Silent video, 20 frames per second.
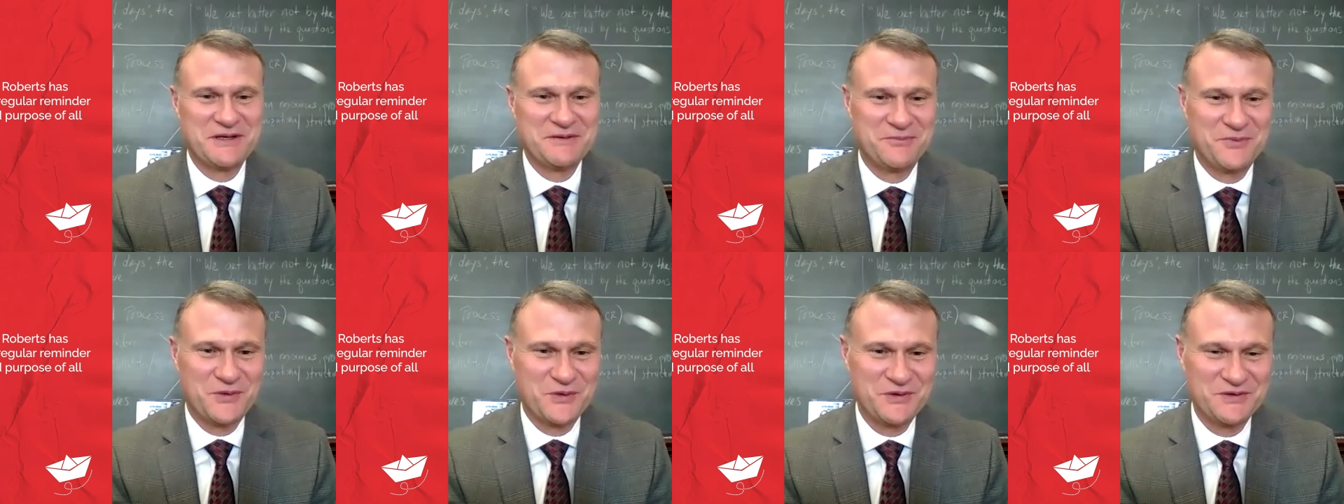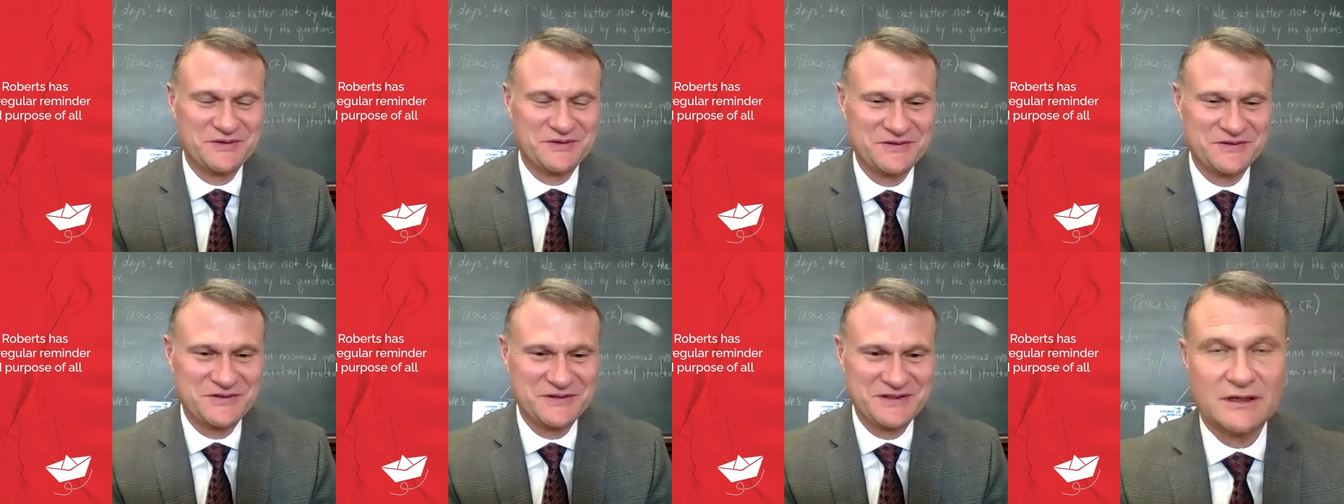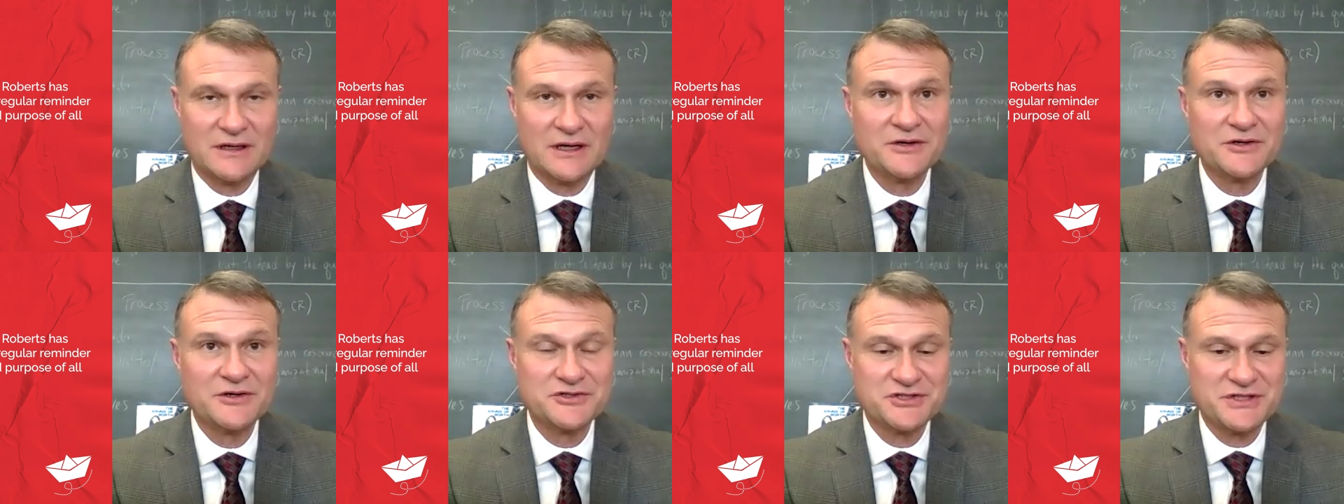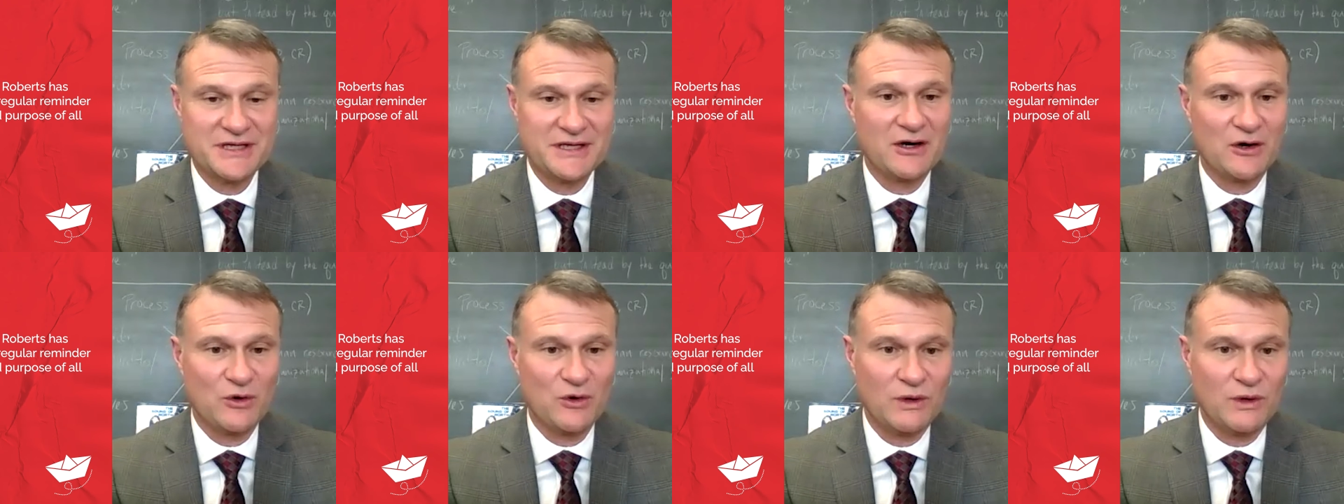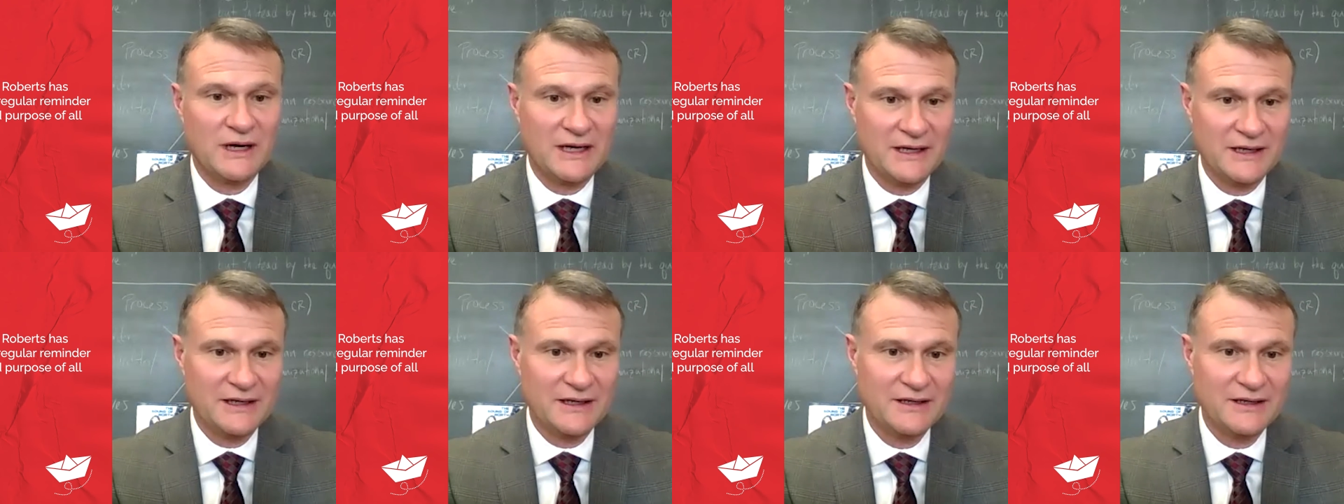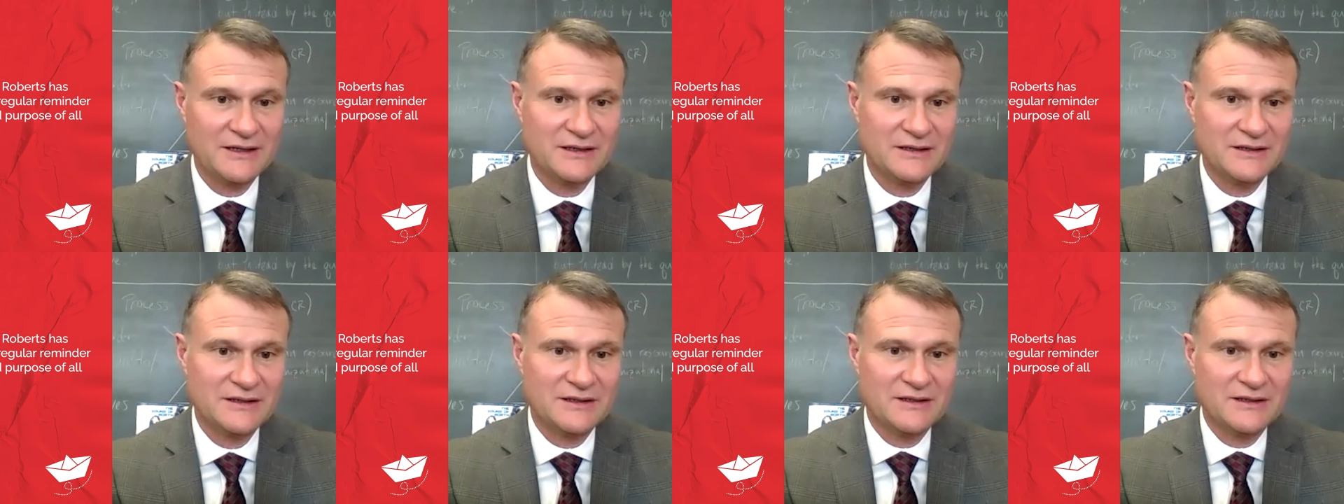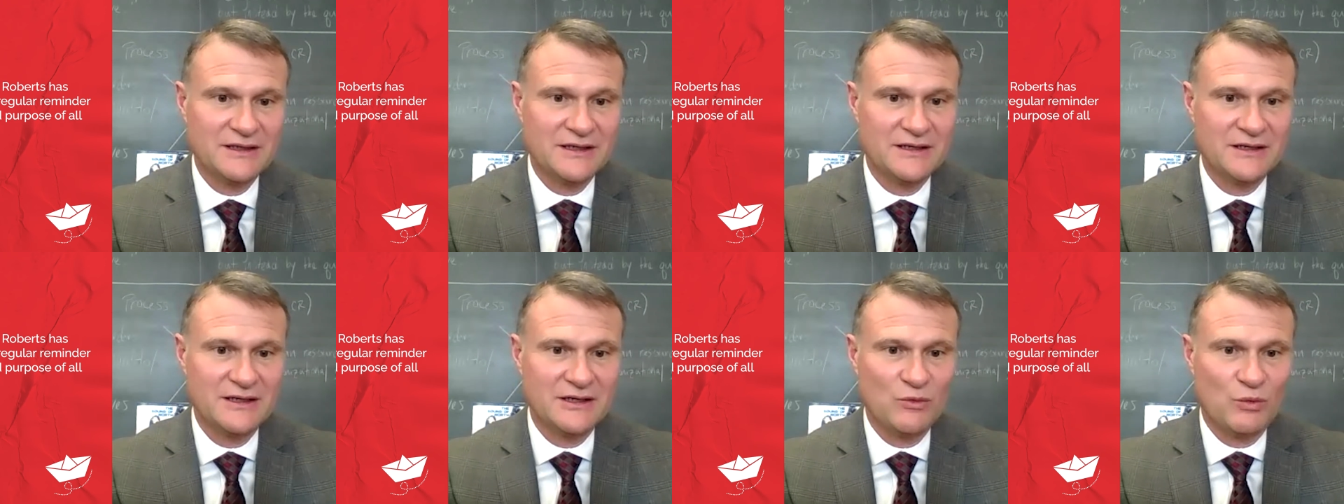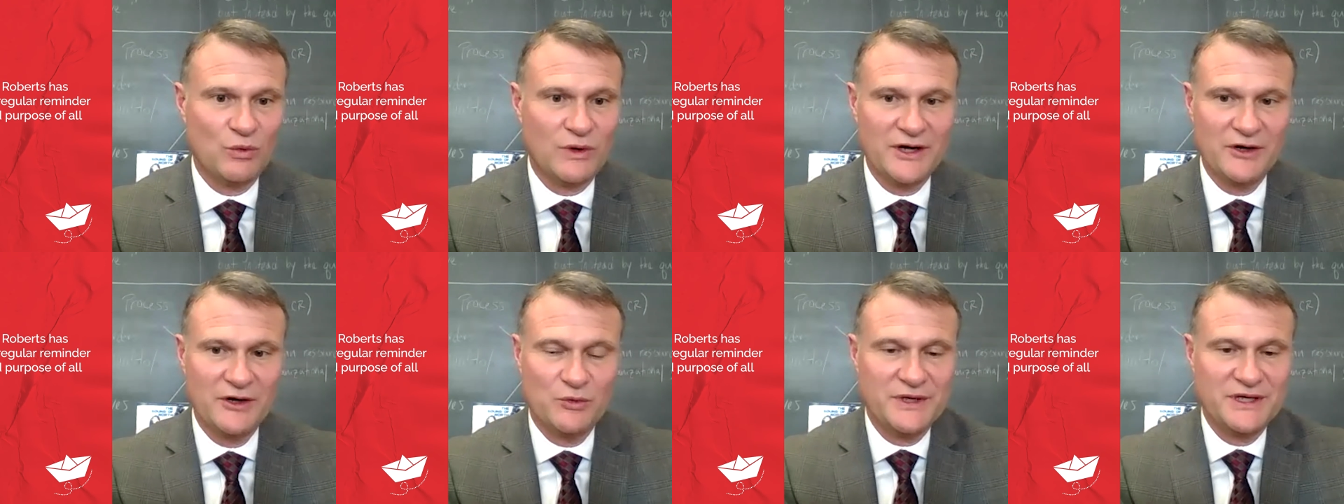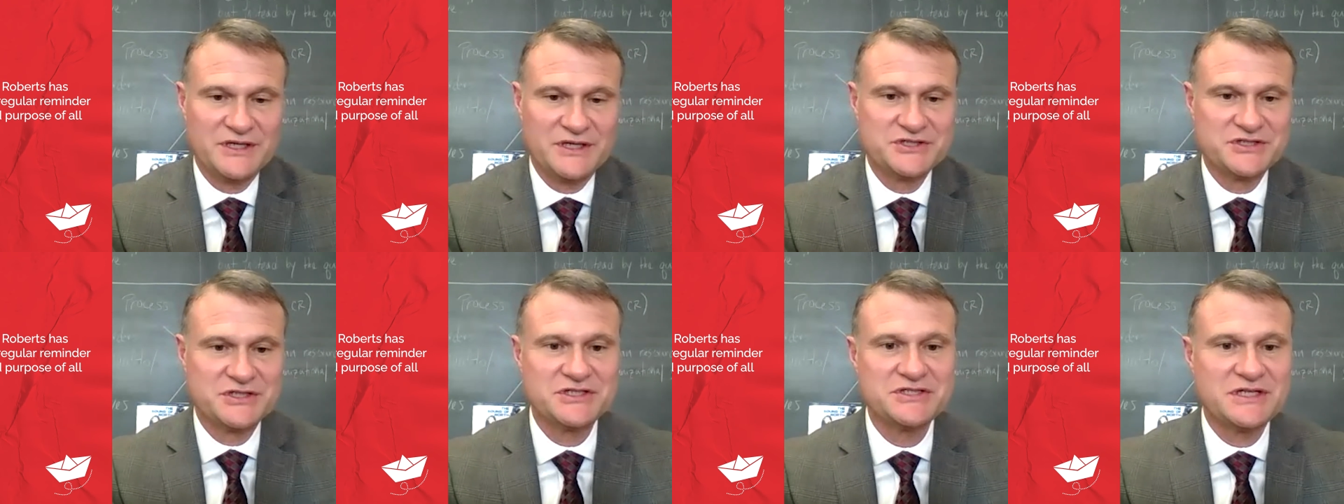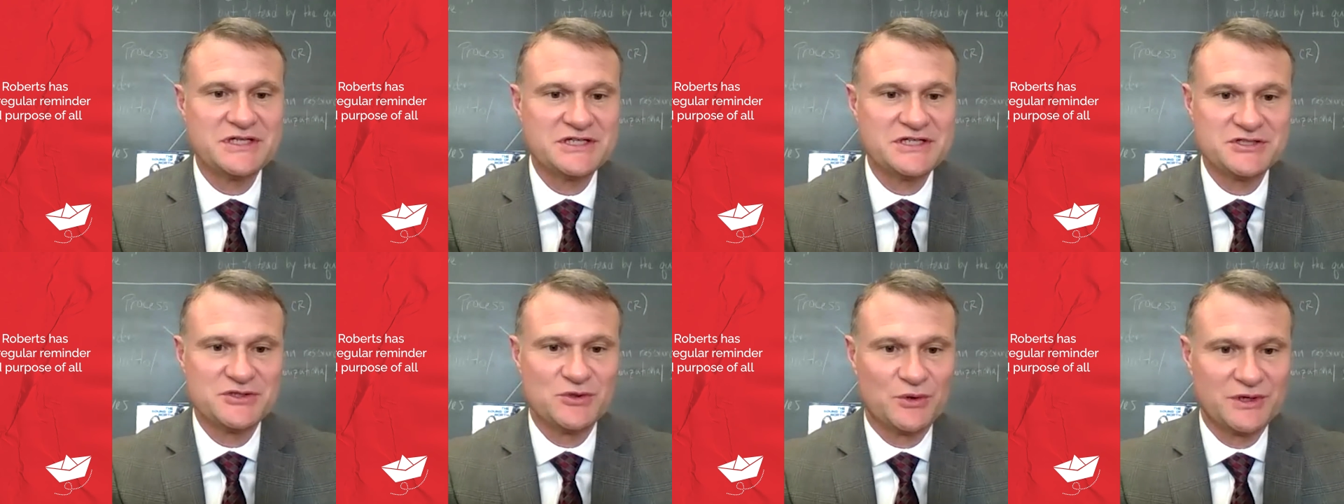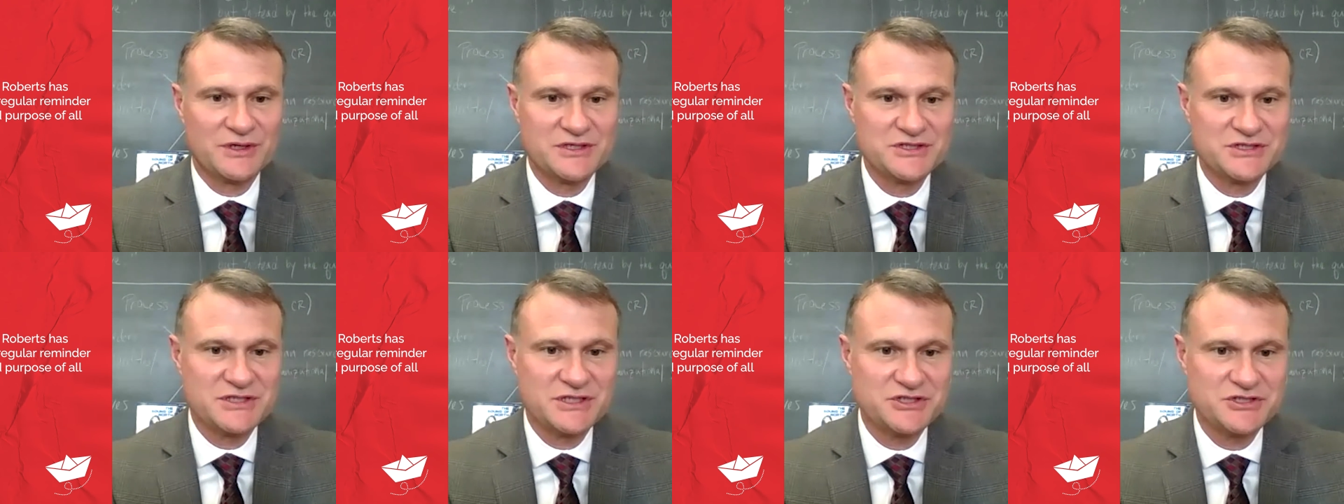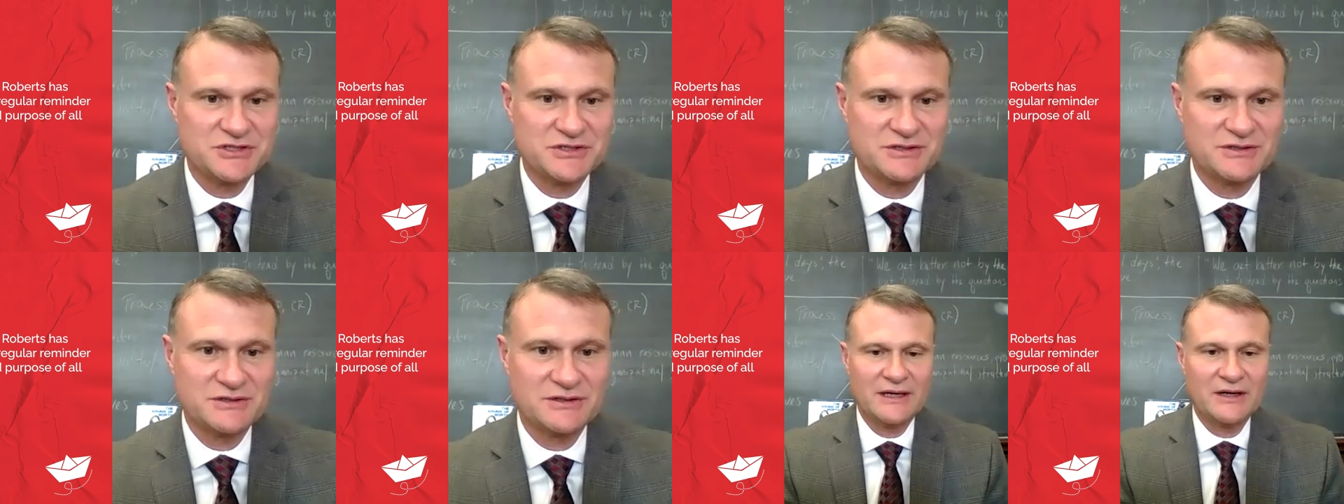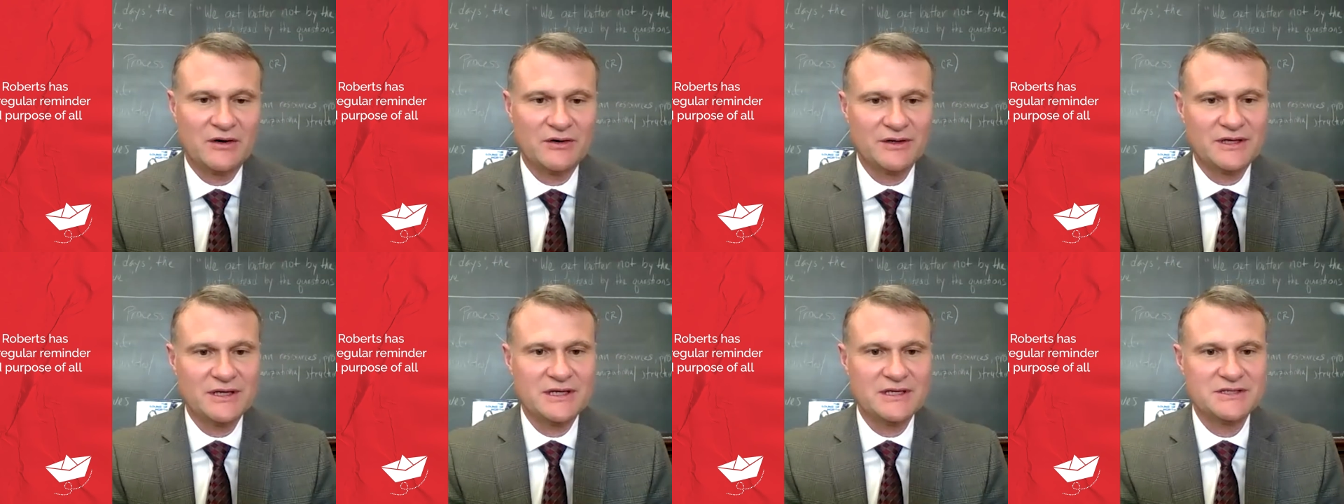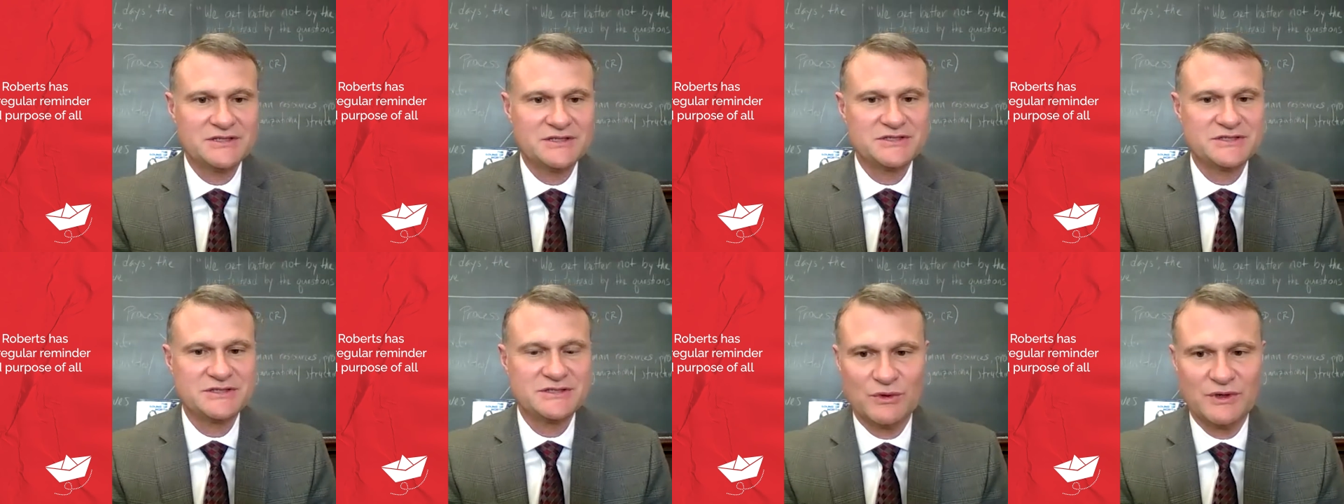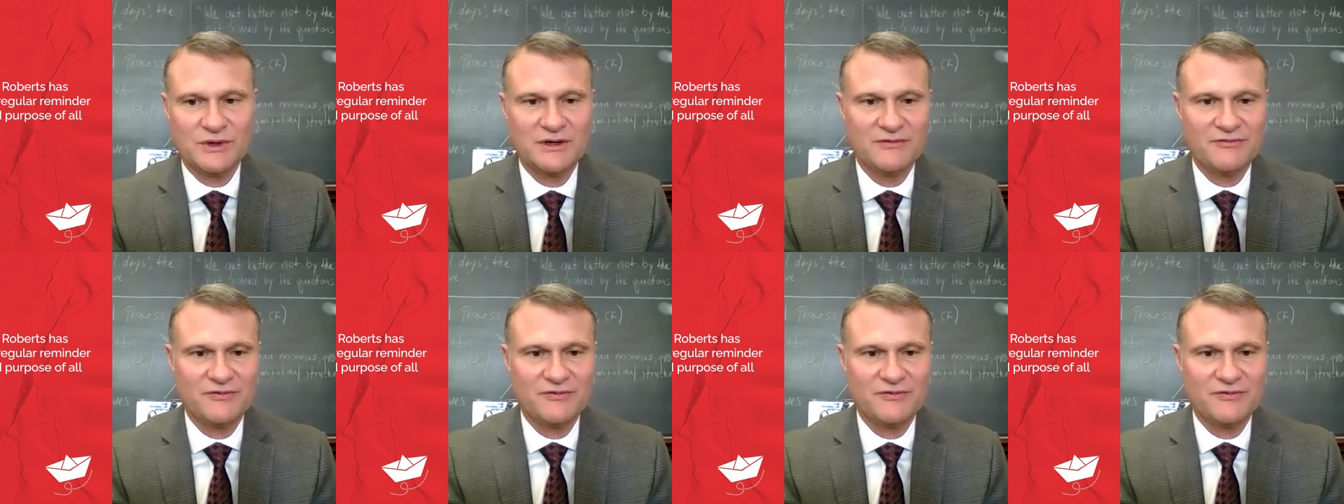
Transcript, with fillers: important to understand our why. And, and why do we exist as an organization? In our case, we're here